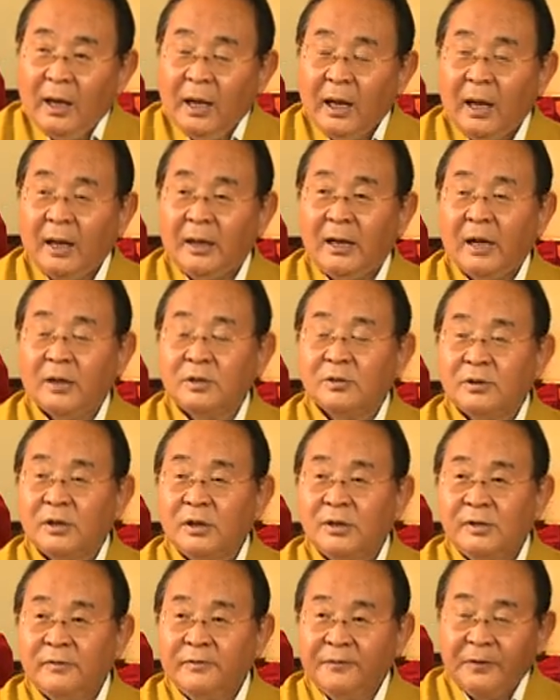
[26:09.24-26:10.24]
And as
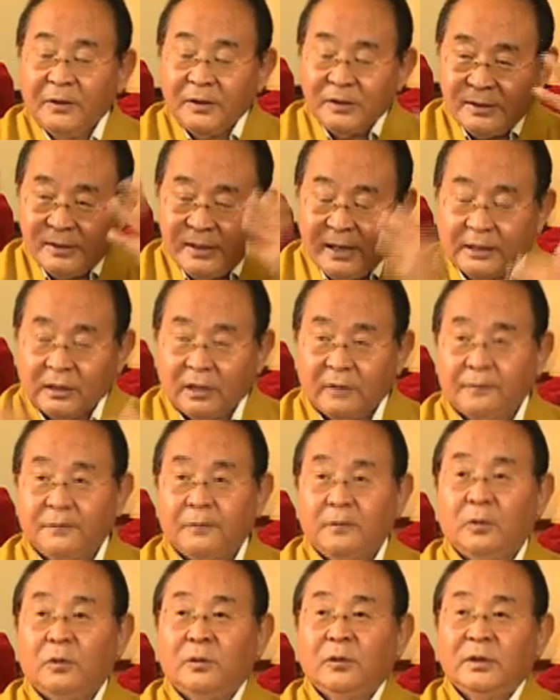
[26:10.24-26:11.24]
the first nectar
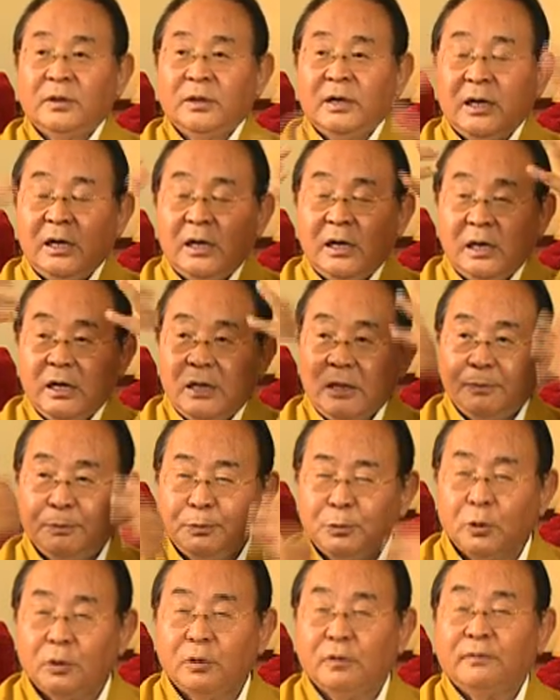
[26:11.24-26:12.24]
flow really
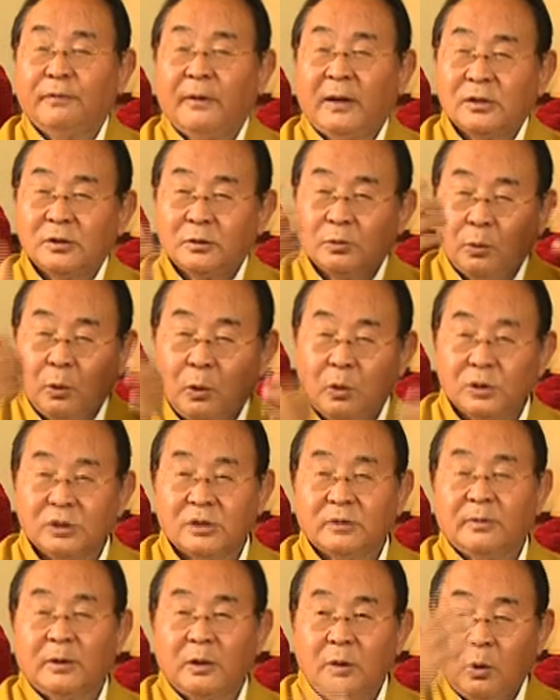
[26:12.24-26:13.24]
purifies,
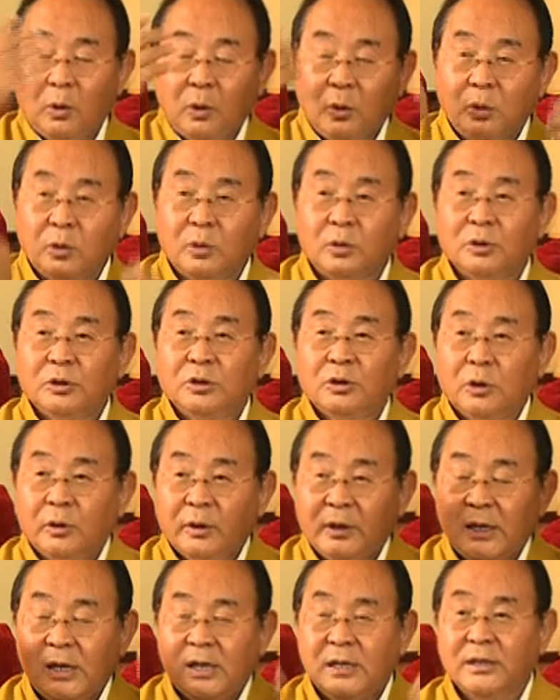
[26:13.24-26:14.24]
wash away all your
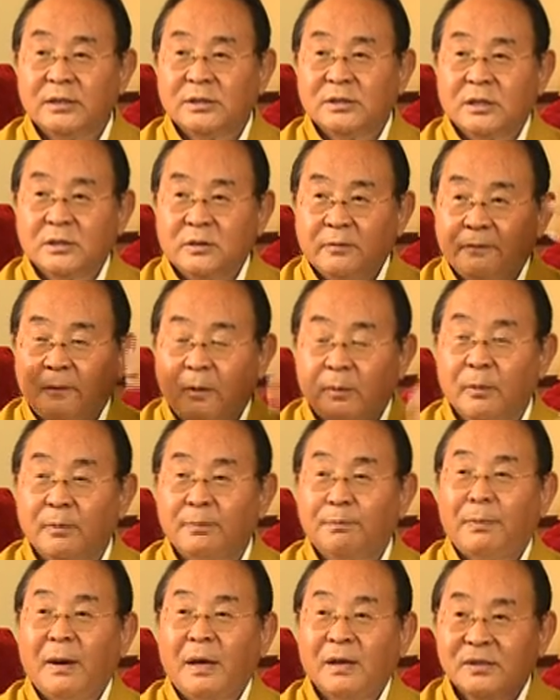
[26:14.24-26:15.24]
illness in the form
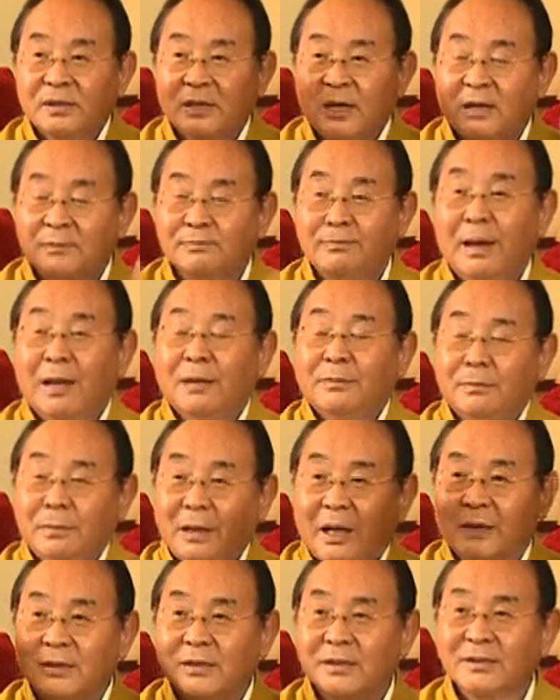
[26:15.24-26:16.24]
of pus and bad
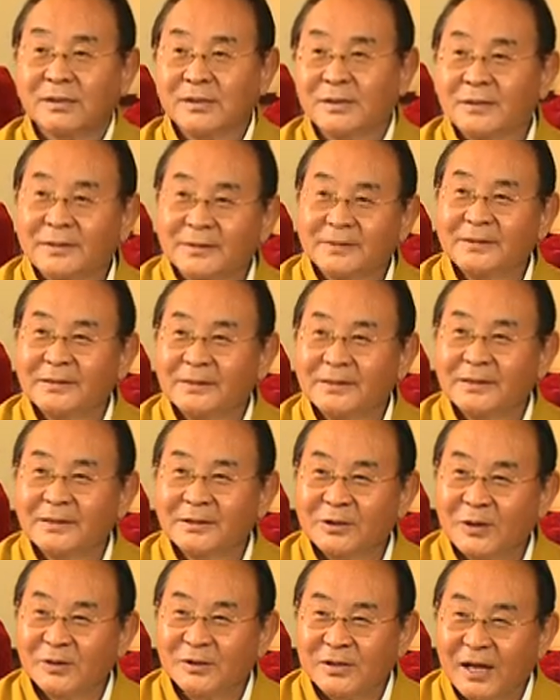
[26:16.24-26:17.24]
blood.
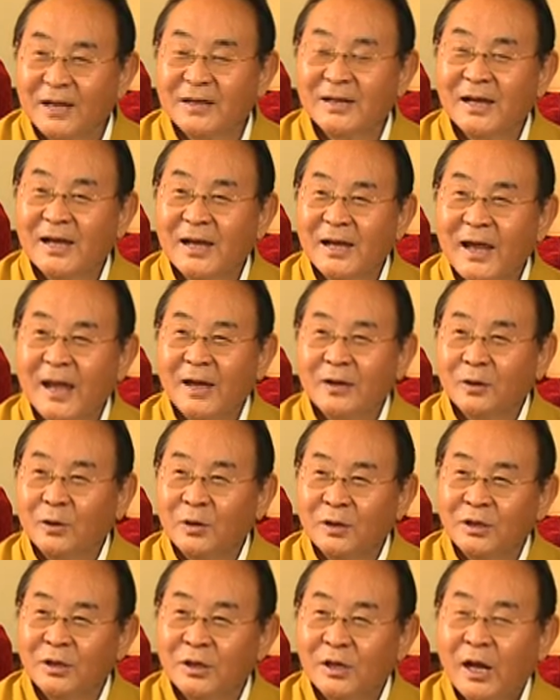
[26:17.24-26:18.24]
You understand? Yes.
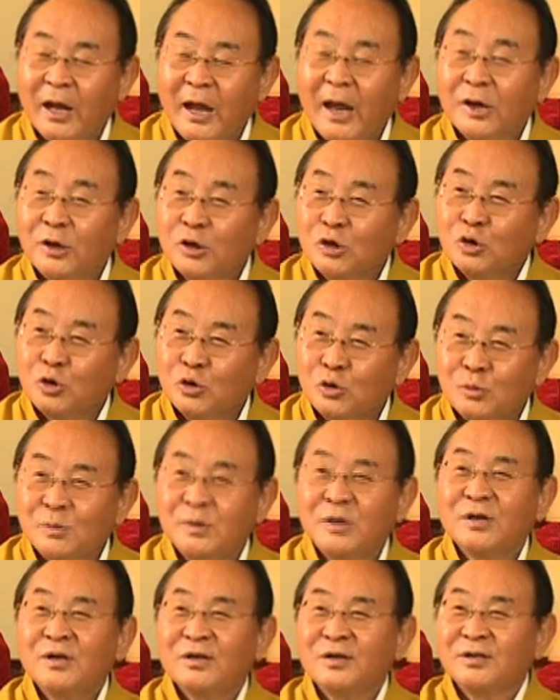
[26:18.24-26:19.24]
And, and
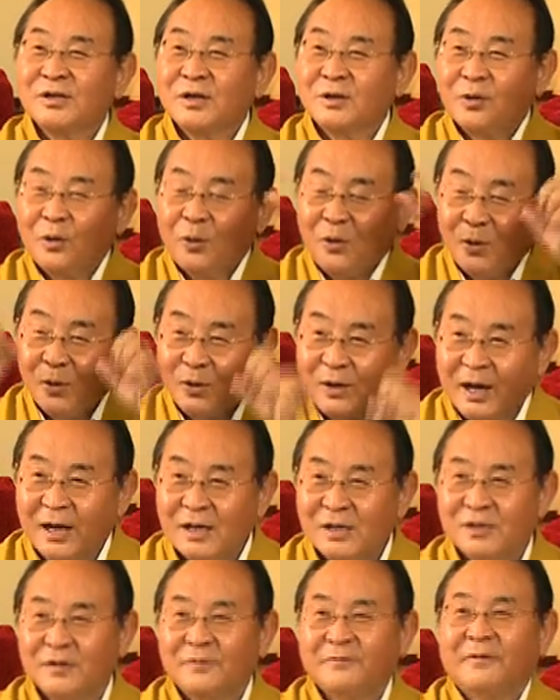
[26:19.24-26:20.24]
tumors and all
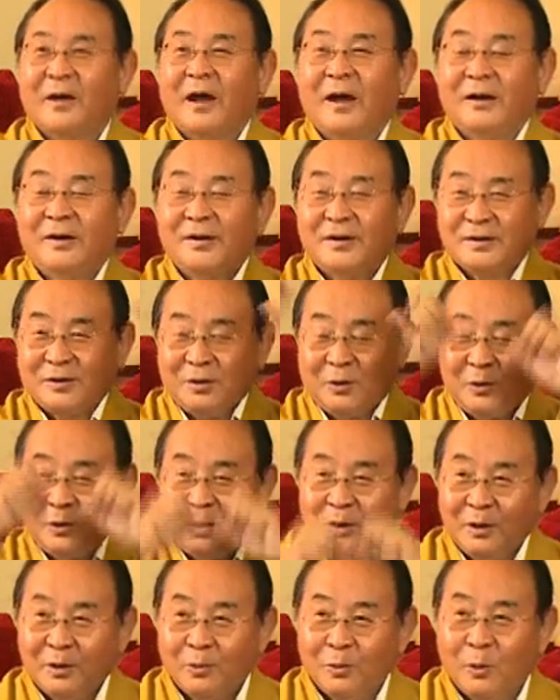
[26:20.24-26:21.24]
kinds of virus
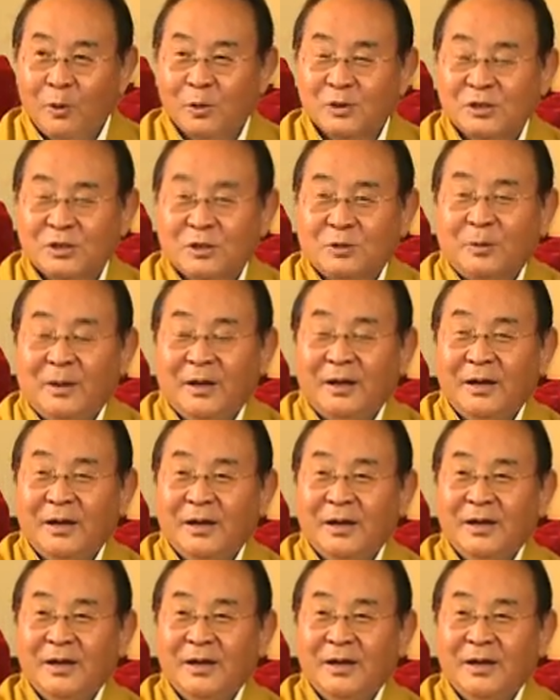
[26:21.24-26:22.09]
all washed away.